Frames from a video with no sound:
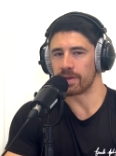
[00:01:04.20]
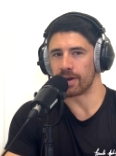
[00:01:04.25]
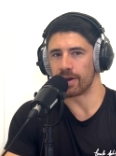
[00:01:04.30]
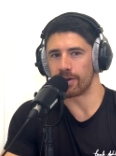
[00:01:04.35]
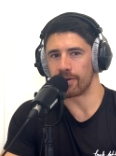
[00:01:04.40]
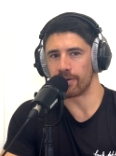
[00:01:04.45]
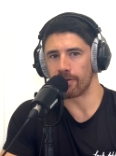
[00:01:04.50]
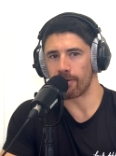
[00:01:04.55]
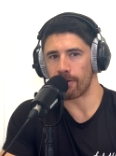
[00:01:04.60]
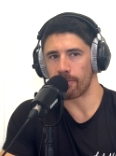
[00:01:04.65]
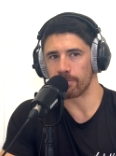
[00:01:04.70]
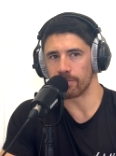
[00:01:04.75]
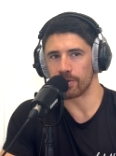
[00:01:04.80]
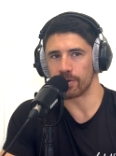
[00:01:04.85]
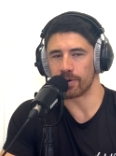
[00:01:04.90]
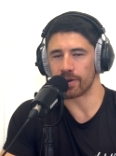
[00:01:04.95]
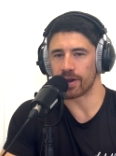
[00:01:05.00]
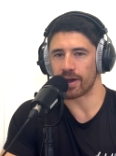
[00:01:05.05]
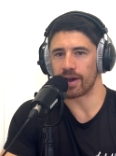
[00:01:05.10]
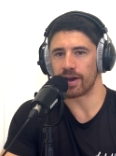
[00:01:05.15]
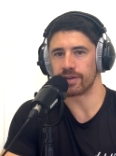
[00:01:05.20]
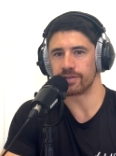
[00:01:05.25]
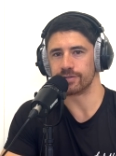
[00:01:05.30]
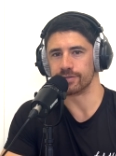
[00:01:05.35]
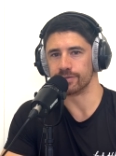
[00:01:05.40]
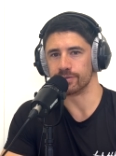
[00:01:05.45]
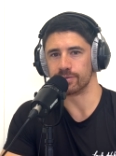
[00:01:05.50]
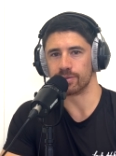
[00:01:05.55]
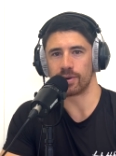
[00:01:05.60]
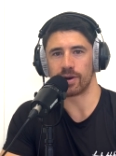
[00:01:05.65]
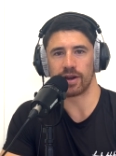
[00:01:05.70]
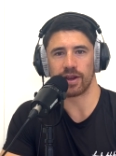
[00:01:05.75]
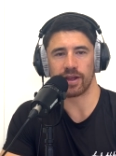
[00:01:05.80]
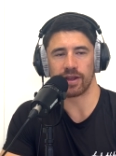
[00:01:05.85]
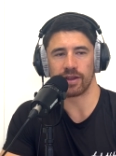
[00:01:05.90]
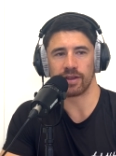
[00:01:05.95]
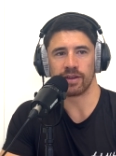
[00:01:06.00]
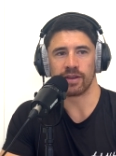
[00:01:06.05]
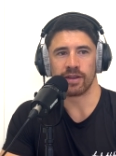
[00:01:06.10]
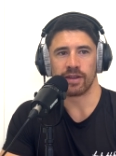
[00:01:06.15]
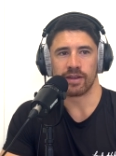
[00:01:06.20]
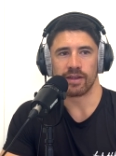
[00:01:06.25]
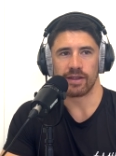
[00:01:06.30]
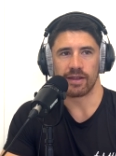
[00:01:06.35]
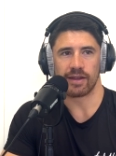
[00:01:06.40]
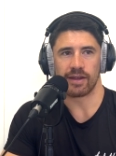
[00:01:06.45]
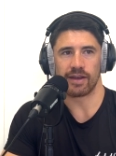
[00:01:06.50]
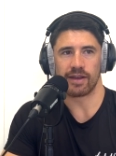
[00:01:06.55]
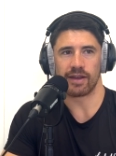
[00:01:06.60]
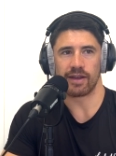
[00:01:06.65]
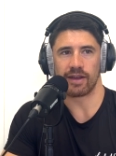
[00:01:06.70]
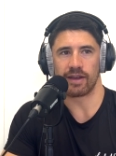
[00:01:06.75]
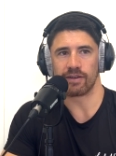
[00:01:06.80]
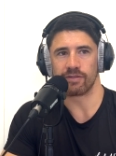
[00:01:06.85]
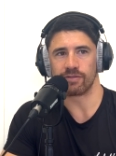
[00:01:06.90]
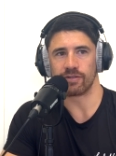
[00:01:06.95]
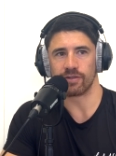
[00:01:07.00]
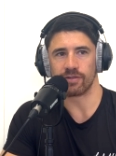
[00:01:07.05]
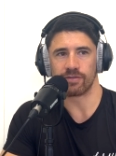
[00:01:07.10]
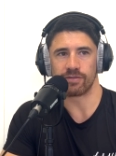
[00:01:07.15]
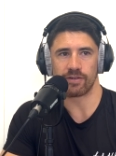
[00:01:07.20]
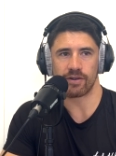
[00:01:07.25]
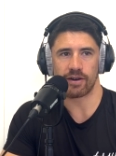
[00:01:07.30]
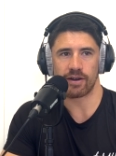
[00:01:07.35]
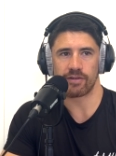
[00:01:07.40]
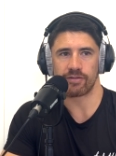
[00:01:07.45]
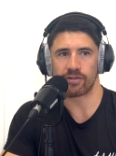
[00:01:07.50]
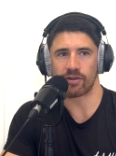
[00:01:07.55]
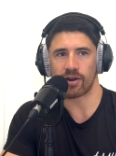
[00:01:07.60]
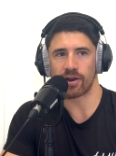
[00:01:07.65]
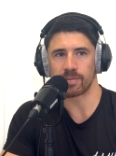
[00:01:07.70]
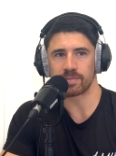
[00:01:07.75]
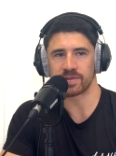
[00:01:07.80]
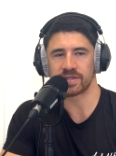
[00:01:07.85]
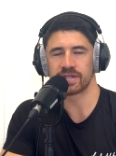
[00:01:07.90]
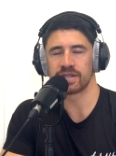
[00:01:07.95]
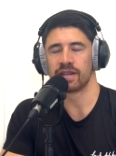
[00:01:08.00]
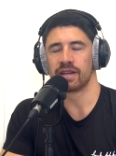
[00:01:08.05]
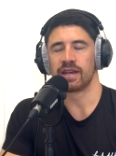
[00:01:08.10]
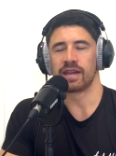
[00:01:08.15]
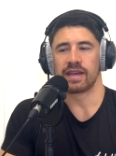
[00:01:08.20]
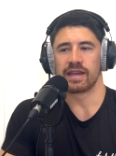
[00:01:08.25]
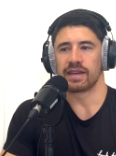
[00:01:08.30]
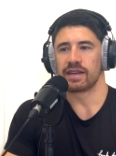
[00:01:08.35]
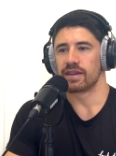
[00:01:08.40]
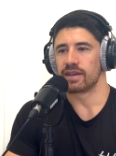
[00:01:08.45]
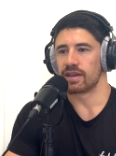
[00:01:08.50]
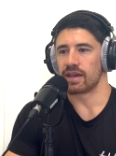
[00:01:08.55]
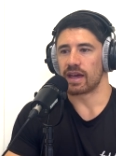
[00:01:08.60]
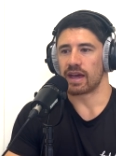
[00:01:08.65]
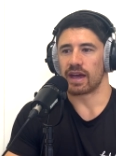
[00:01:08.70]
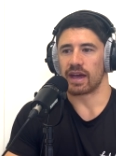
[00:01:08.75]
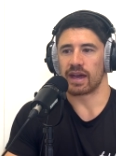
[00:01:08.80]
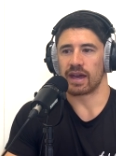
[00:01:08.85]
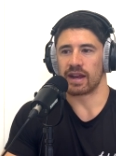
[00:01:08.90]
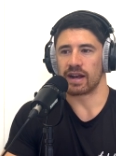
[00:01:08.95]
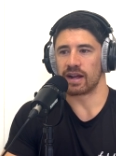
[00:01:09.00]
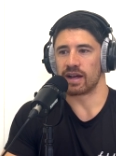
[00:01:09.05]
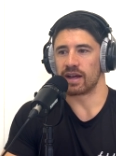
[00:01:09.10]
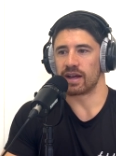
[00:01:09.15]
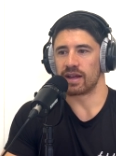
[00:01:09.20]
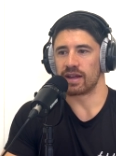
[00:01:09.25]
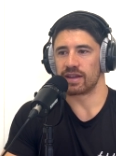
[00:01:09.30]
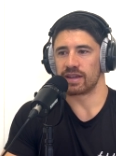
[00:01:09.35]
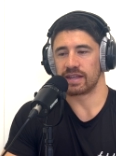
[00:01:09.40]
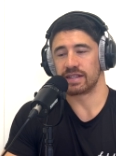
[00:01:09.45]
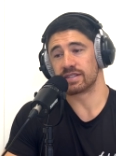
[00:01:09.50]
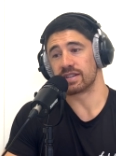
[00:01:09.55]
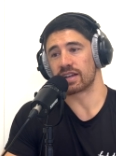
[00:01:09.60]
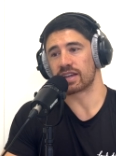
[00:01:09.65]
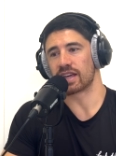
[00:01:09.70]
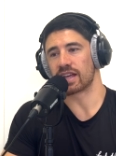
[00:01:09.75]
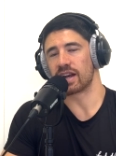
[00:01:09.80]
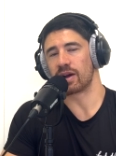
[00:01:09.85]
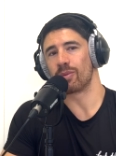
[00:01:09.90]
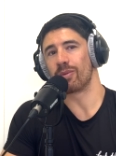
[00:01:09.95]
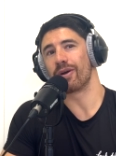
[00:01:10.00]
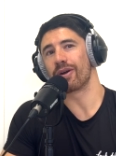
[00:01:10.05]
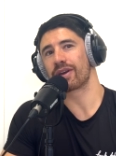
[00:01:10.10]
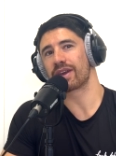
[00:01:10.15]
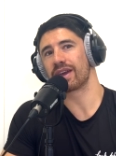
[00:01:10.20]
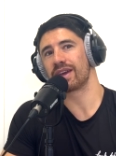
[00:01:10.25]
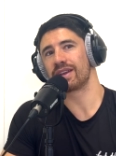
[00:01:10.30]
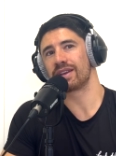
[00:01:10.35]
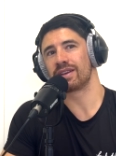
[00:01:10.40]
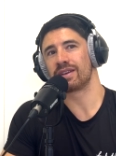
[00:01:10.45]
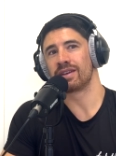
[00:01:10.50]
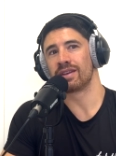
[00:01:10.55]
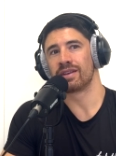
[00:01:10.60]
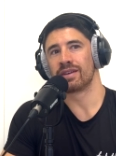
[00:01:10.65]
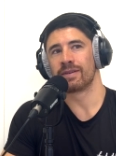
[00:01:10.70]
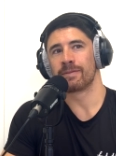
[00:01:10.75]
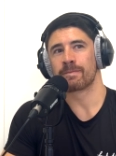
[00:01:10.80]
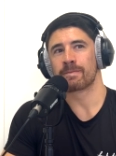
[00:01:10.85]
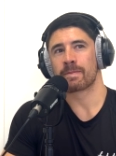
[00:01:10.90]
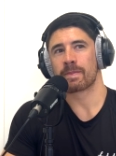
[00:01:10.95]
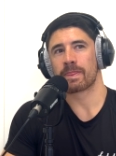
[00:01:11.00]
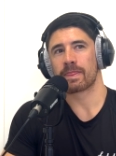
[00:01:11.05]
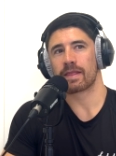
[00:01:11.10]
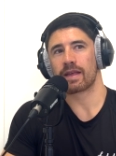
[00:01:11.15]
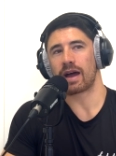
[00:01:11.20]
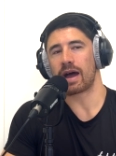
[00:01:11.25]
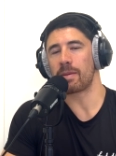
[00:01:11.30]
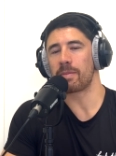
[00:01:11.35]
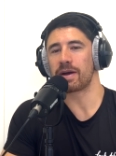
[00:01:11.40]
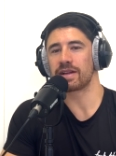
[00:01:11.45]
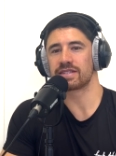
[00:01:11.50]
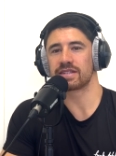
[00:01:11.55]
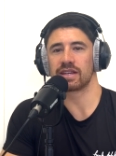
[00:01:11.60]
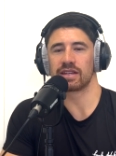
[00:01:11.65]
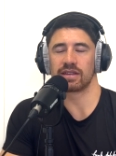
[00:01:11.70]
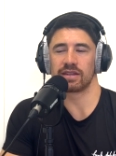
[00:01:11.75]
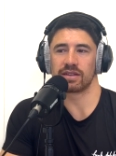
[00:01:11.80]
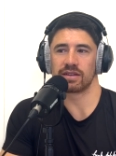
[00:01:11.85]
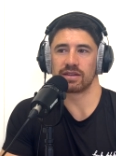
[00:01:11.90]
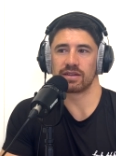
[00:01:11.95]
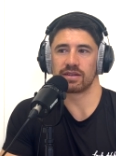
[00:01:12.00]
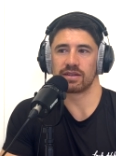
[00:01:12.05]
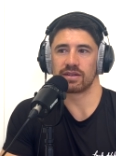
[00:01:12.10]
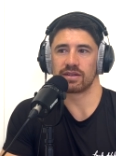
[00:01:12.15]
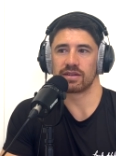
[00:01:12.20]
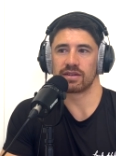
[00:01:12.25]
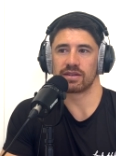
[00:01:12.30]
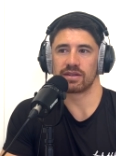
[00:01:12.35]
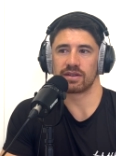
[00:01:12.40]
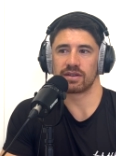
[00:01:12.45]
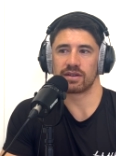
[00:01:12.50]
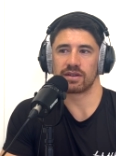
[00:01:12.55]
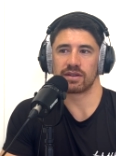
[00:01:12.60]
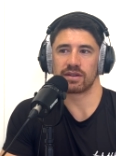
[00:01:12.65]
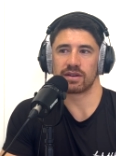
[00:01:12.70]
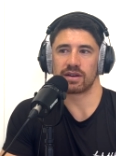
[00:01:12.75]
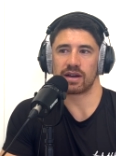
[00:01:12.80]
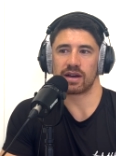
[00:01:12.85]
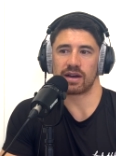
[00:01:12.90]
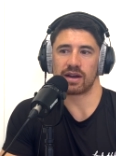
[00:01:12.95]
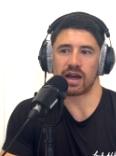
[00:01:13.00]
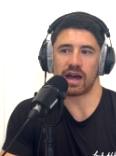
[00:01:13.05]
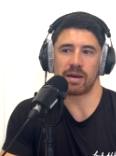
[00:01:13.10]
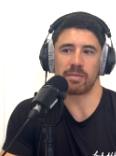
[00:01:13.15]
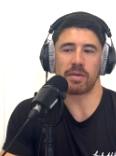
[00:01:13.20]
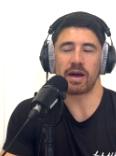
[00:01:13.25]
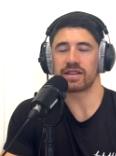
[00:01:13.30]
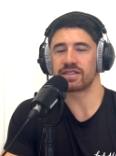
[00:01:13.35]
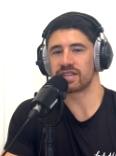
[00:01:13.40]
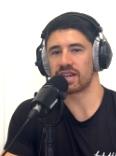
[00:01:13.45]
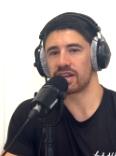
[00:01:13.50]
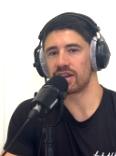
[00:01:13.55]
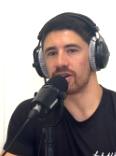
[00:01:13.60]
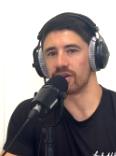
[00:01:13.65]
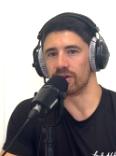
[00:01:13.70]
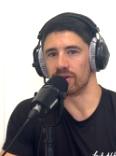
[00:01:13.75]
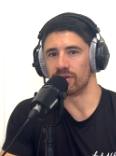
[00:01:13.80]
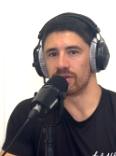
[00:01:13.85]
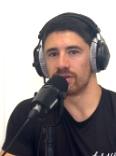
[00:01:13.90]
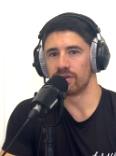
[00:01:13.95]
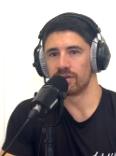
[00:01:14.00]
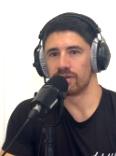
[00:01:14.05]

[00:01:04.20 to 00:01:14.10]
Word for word: there and I'm doing 120 uh, for five reps. And uh, he's like, can I work in? I might say, I might say no,